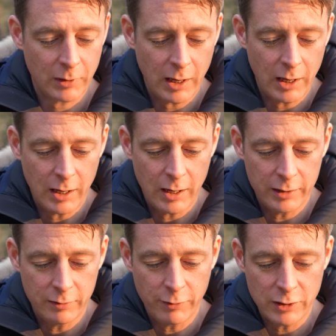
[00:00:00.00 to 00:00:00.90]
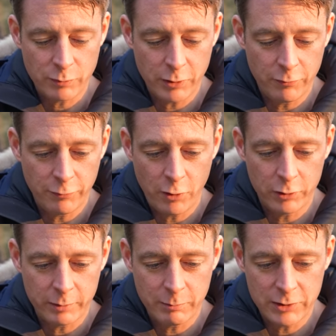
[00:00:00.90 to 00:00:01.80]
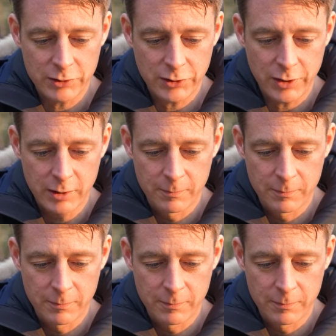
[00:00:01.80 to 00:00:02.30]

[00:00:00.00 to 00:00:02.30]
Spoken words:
events would unfold. Let me see.